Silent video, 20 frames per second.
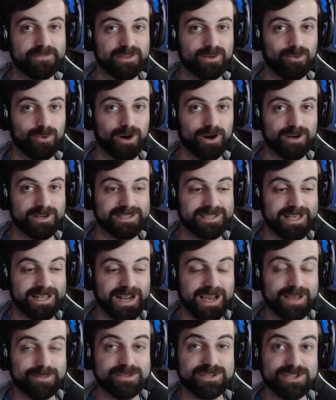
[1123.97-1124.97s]
in the works that
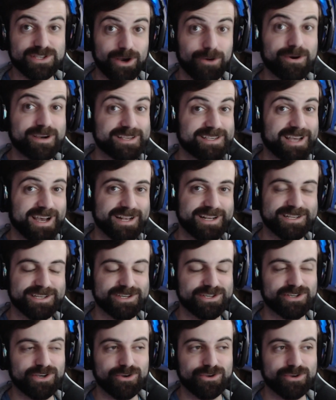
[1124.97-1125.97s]
I am so excited
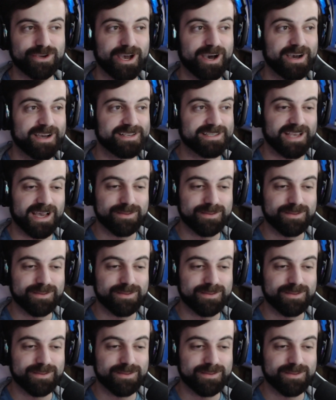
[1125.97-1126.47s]
to show you guys.